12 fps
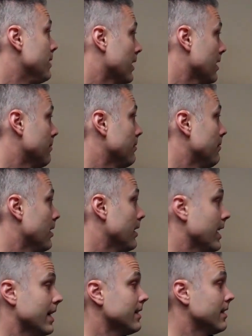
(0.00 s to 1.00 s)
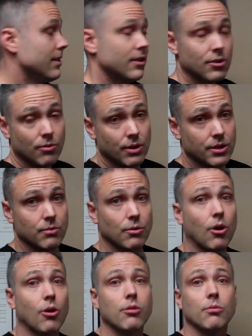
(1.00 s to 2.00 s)
become a nasty situation
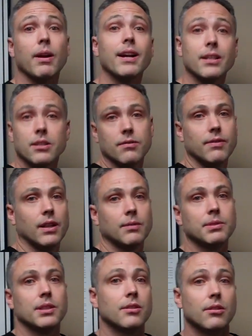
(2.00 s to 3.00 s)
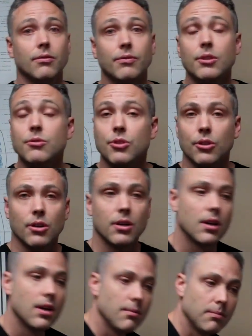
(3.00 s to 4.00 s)
where arthritis develops into the future
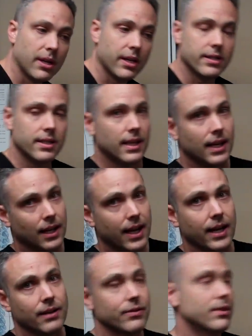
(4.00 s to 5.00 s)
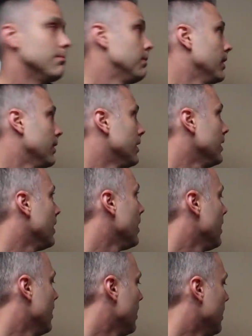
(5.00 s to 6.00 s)
because of that lack of stability.
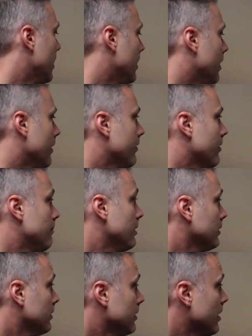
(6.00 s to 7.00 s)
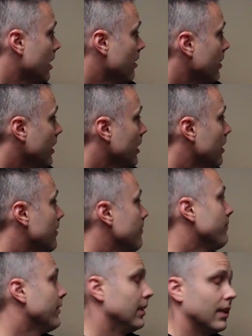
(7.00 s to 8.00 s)
So the muscles tearing,
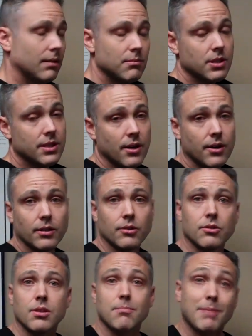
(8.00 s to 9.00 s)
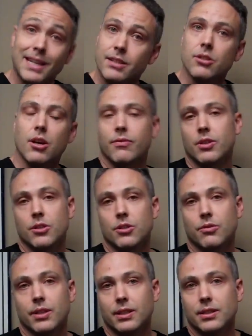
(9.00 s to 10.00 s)
the ligaments tearing, those are the main soft
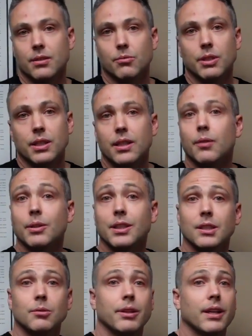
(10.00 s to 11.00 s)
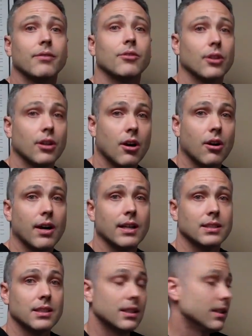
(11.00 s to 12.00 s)
tissue things that we deal with after a car
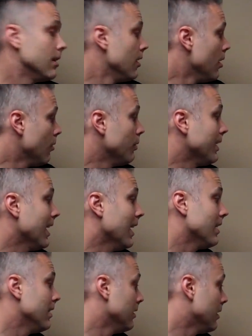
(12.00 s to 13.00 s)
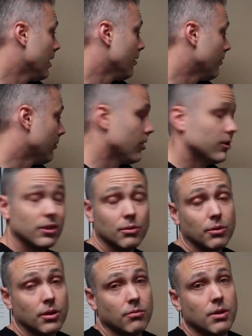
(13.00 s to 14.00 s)
accident. We can deal, however,
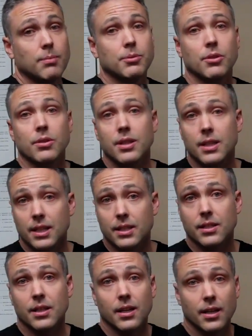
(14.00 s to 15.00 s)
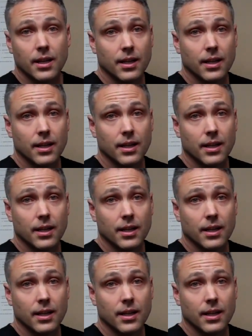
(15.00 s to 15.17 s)
also with a ruptured disc,